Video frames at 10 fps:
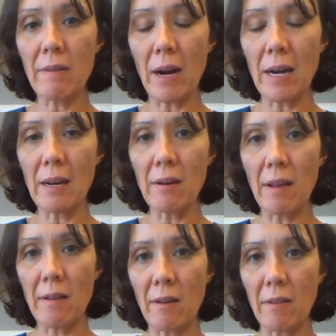right here.
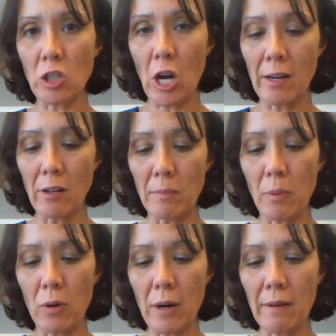These are the channel
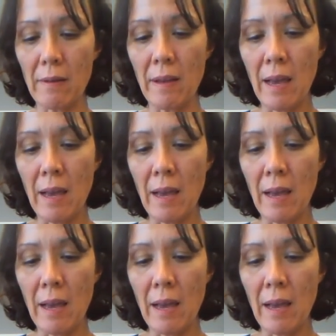ports.